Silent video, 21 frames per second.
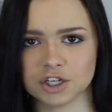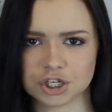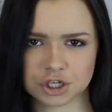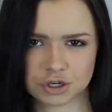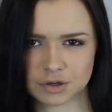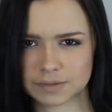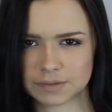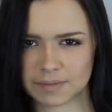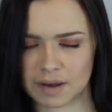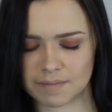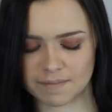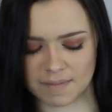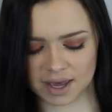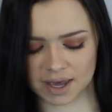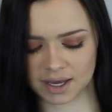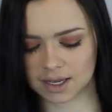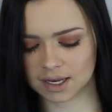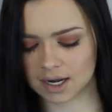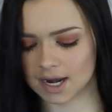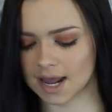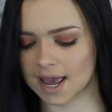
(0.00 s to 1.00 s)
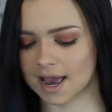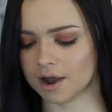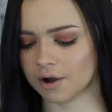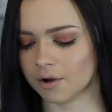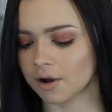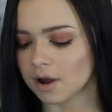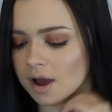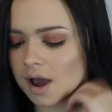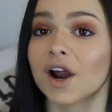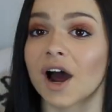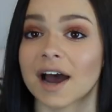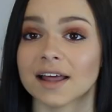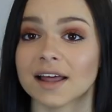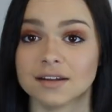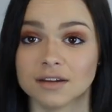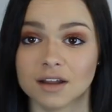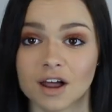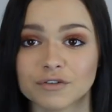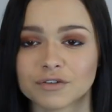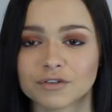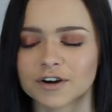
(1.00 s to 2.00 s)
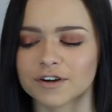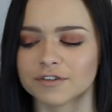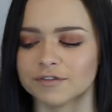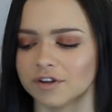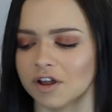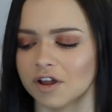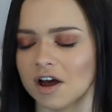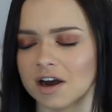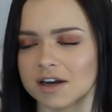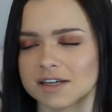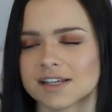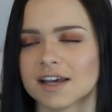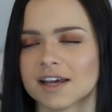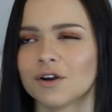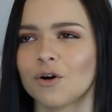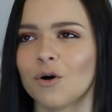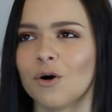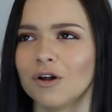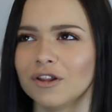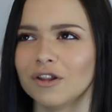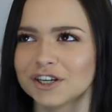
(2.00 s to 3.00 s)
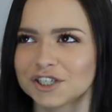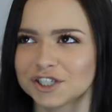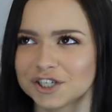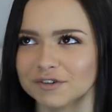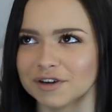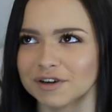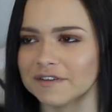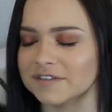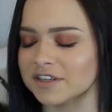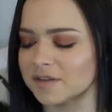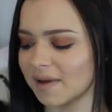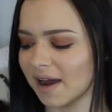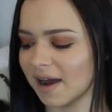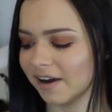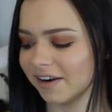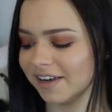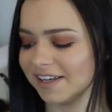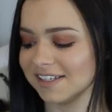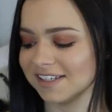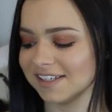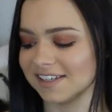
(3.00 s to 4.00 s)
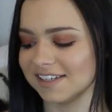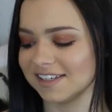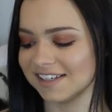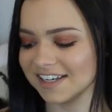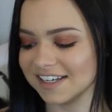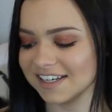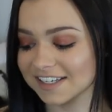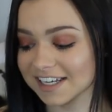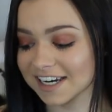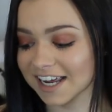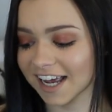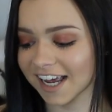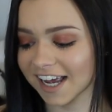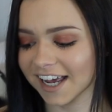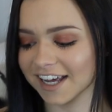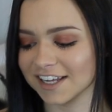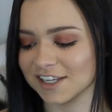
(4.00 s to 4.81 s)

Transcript: She goes by Megan now. I love her vlogs, and all that she raves about is this seasoning.